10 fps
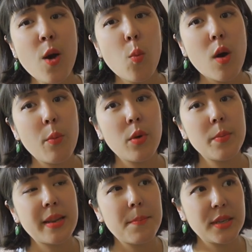One
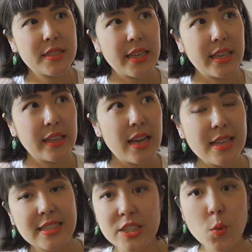woman in
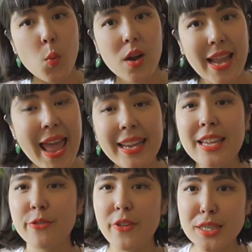particular didn't want
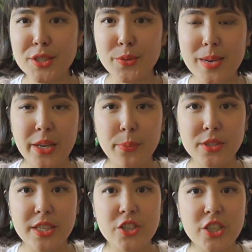any advice from anybody.